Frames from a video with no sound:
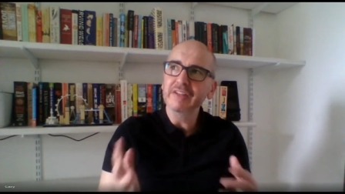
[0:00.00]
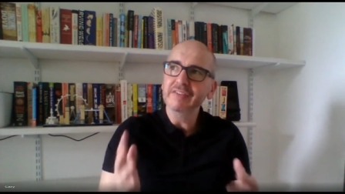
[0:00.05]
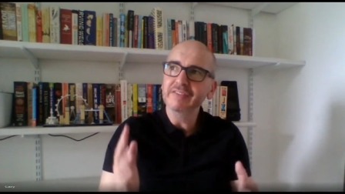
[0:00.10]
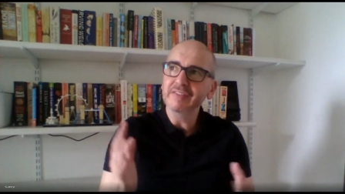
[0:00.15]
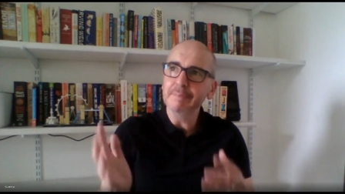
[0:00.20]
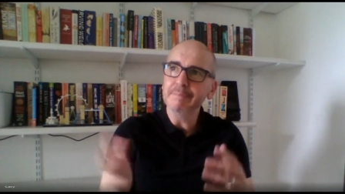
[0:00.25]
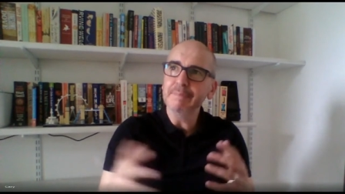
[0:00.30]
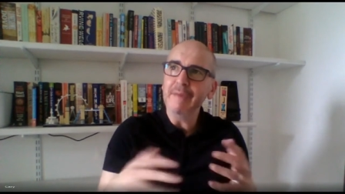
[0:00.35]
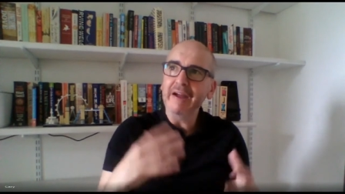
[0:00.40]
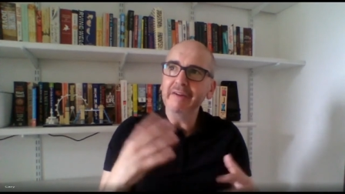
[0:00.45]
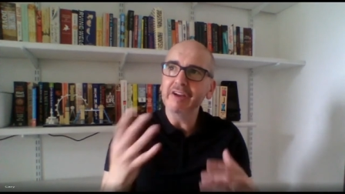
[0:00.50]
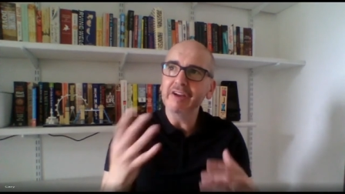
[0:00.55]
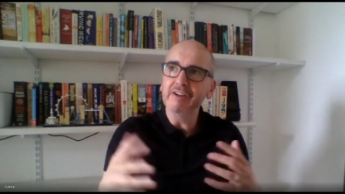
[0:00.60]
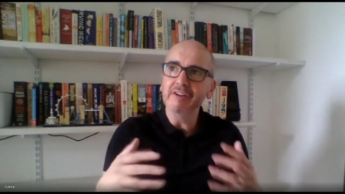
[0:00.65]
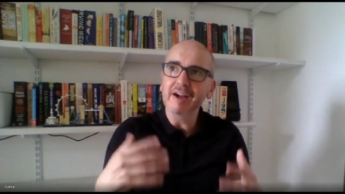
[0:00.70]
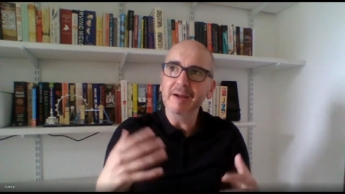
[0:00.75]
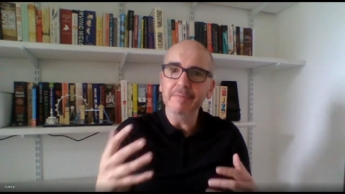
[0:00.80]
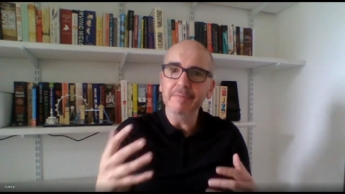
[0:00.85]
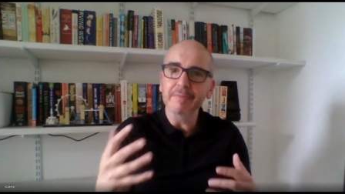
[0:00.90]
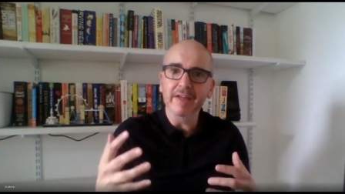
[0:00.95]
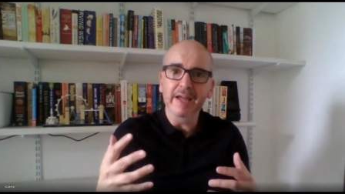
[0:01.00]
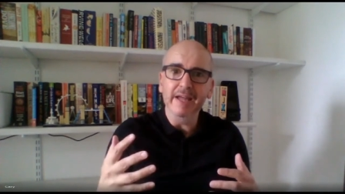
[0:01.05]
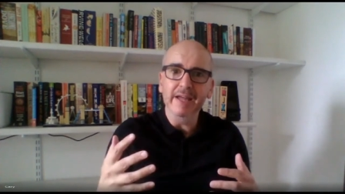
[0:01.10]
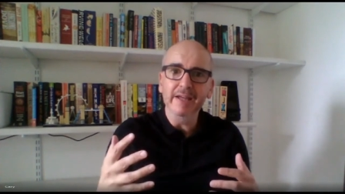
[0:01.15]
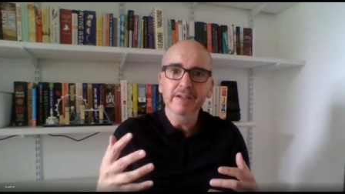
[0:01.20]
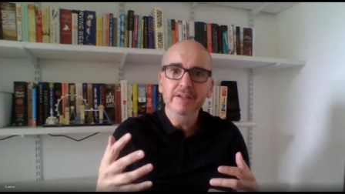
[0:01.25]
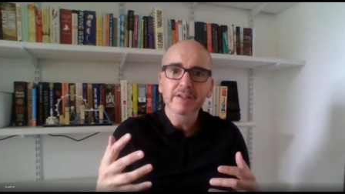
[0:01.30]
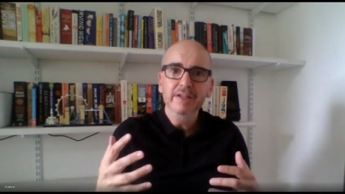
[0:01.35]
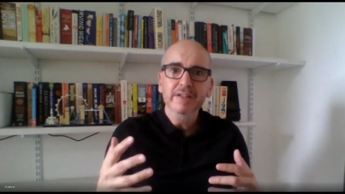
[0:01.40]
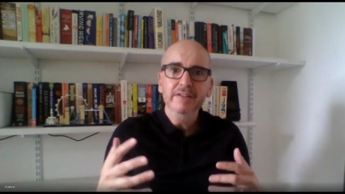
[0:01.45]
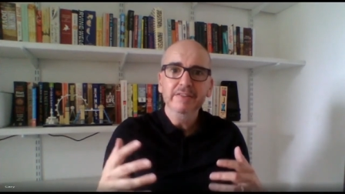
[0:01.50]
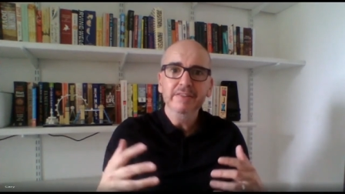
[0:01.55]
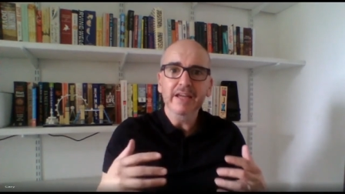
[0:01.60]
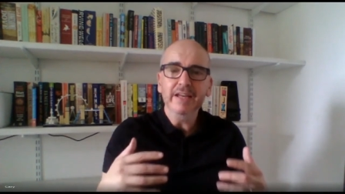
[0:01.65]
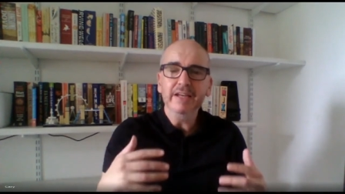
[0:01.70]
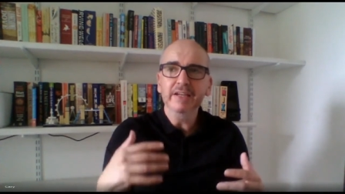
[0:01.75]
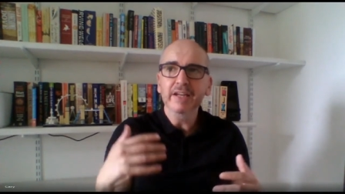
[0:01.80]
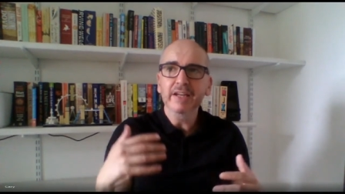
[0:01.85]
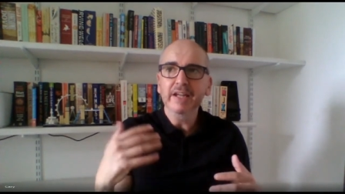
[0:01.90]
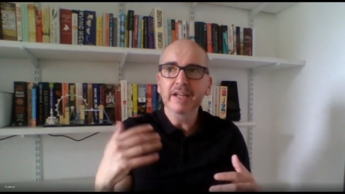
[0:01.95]
there's some barrier up there,
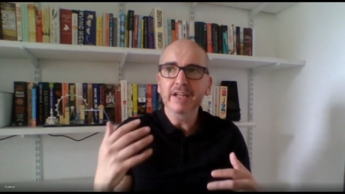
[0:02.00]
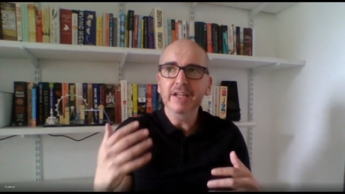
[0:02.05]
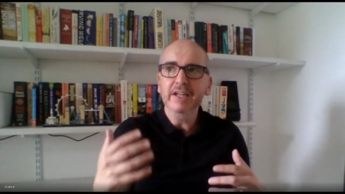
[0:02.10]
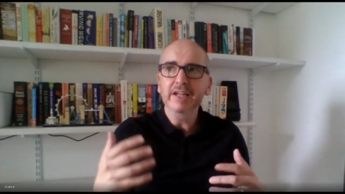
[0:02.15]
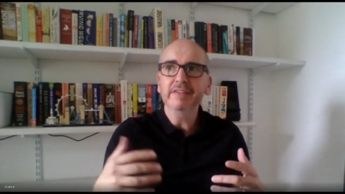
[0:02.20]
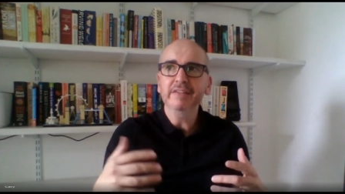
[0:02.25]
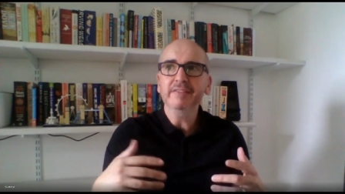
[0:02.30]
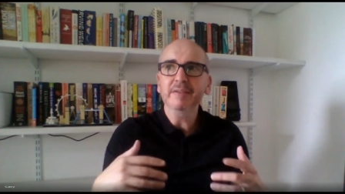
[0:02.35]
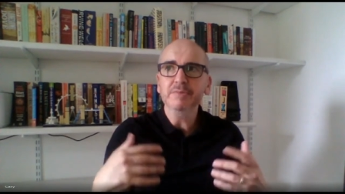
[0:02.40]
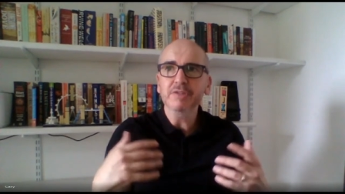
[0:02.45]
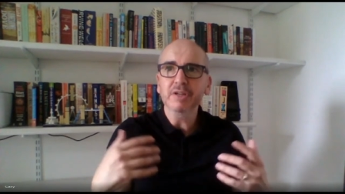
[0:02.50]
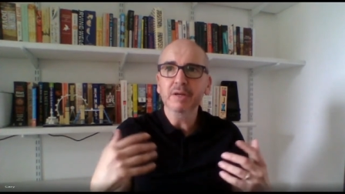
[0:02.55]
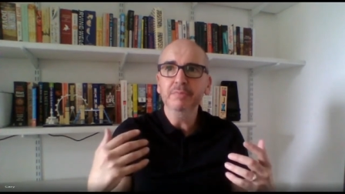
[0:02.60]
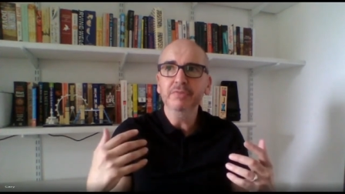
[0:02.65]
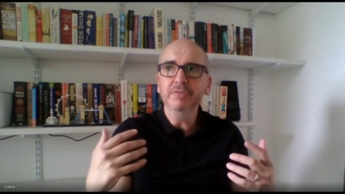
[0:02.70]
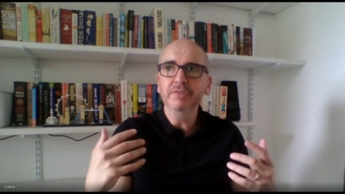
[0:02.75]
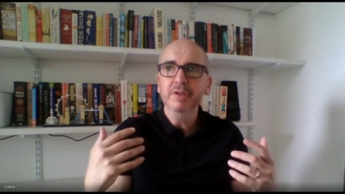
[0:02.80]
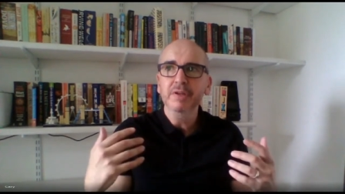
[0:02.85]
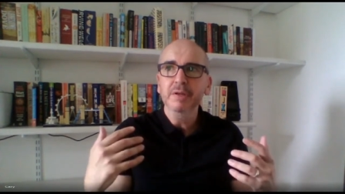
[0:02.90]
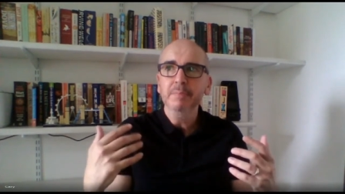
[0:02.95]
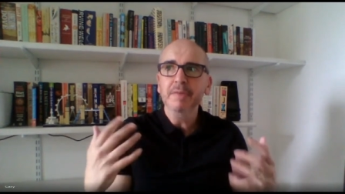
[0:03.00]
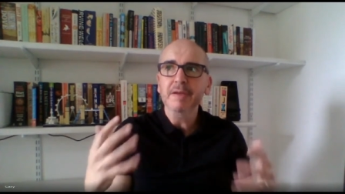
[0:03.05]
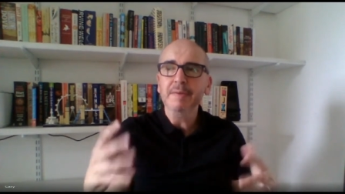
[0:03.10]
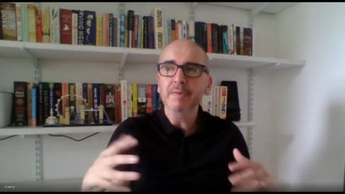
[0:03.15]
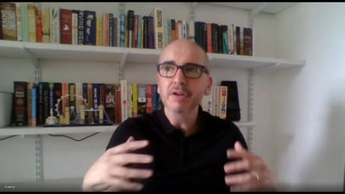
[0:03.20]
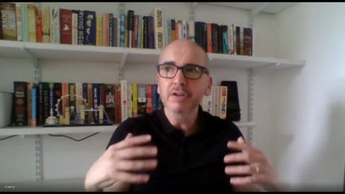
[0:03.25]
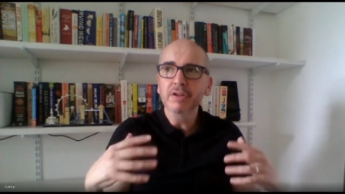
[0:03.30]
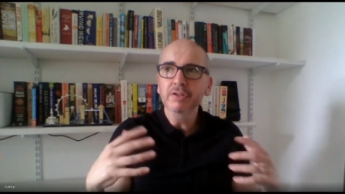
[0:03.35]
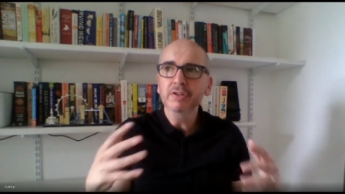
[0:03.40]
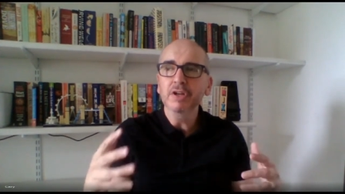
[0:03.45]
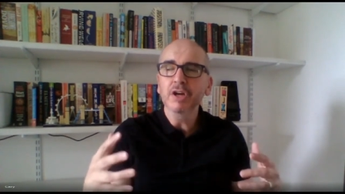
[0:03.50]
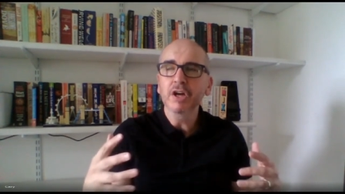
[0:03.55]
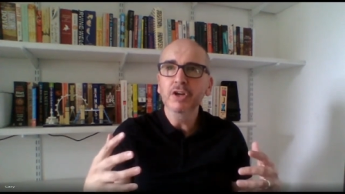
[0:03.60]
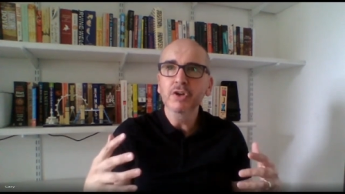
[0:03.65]
then sometimes people are,